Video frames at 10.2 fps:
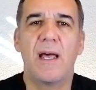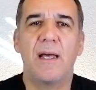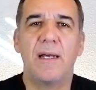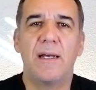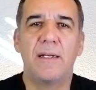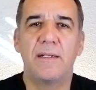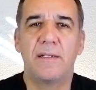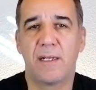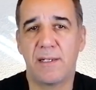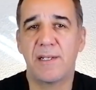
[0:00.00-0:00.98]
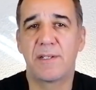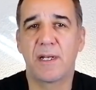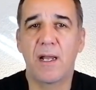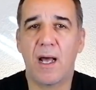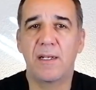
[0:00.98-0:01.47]
that is
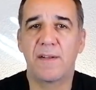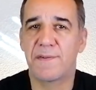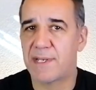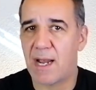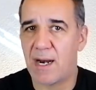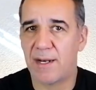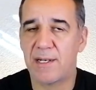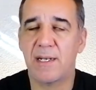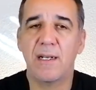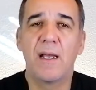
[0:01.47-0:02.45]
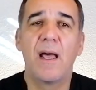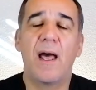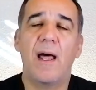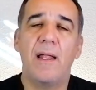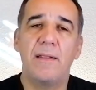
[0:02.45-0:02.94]
the god of starting,
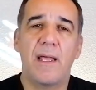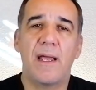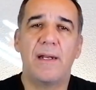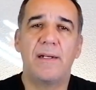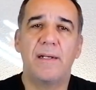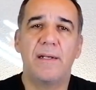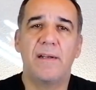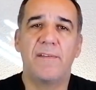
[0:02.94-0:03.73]
And then